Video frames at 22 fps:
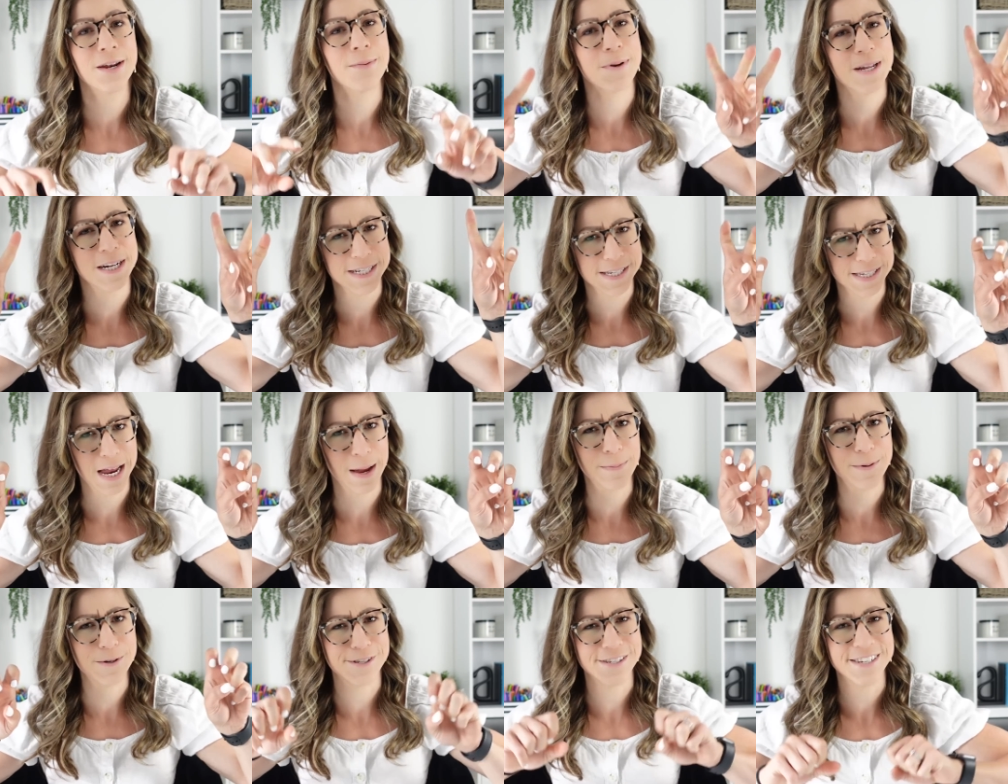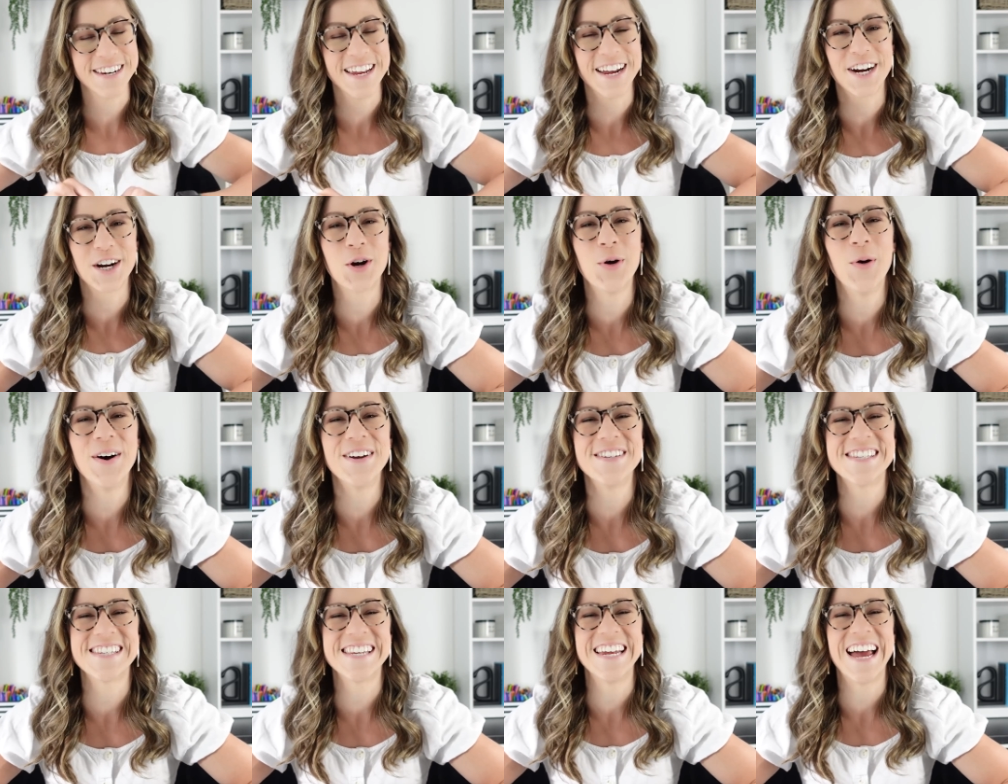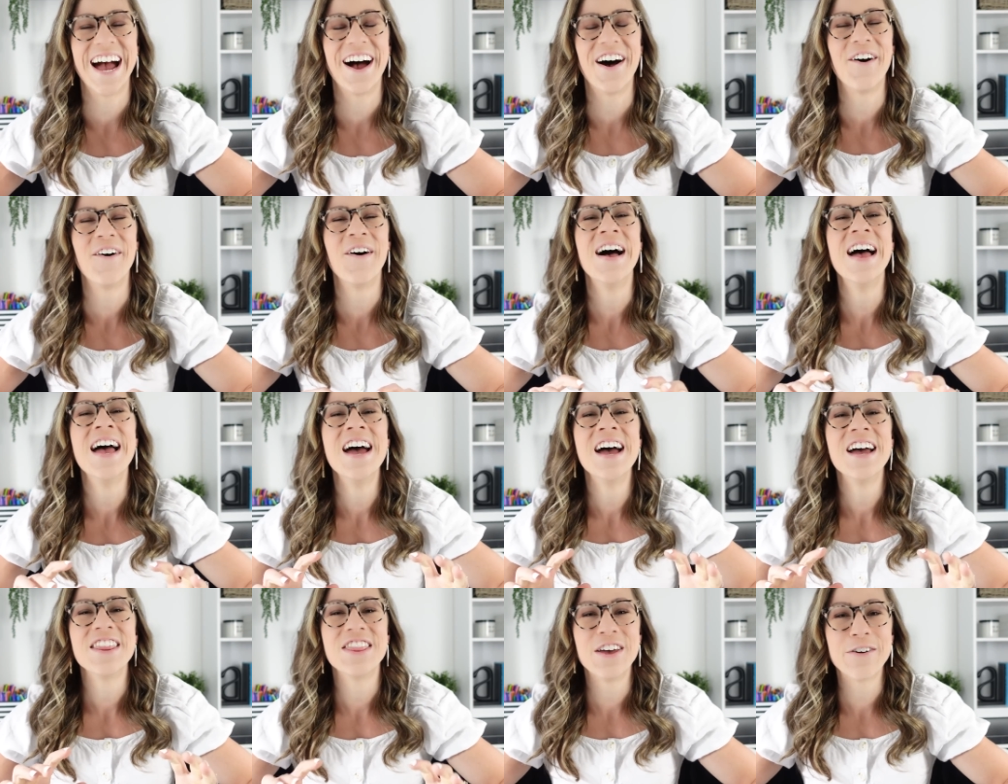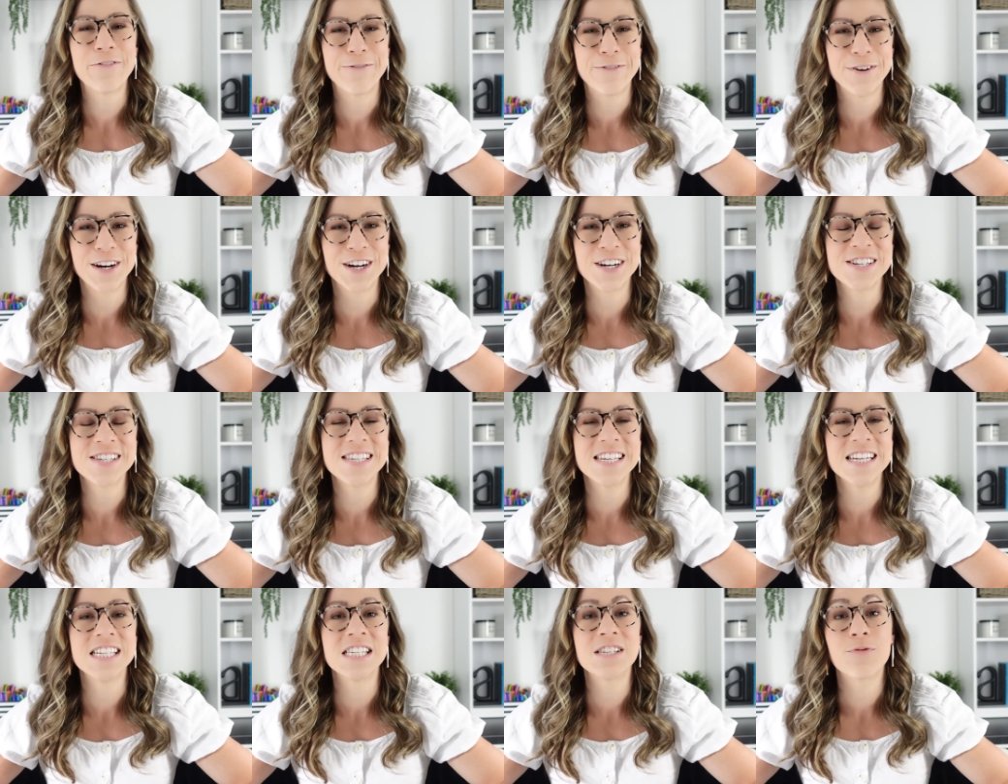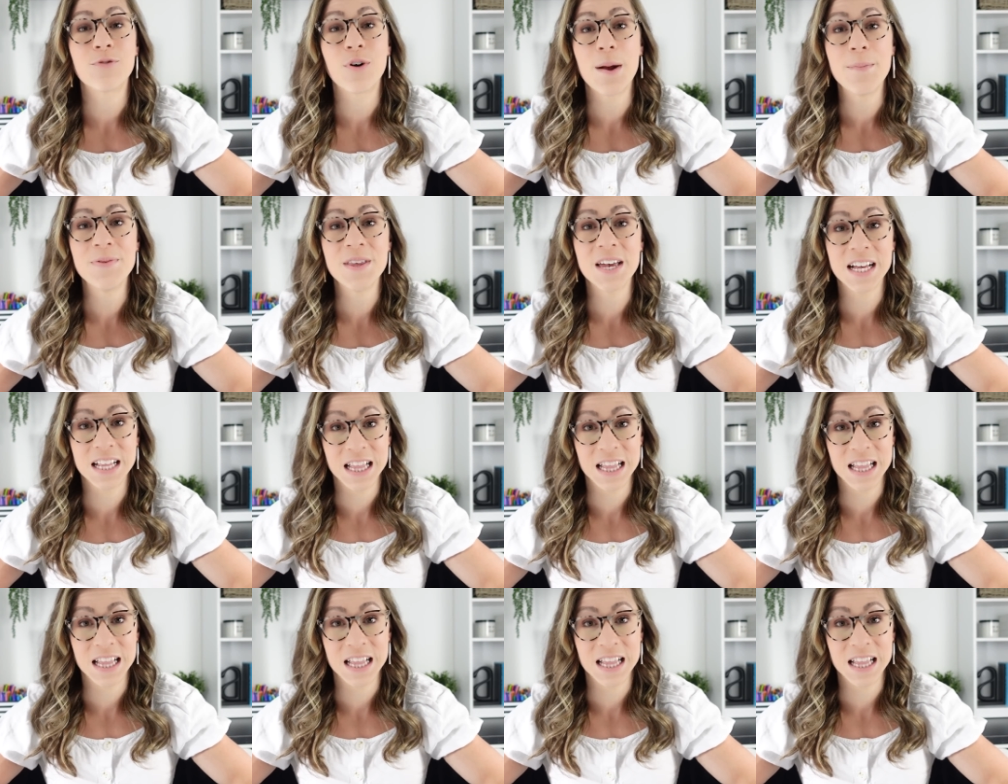I'm gonna stop using air quotes now. The first is from the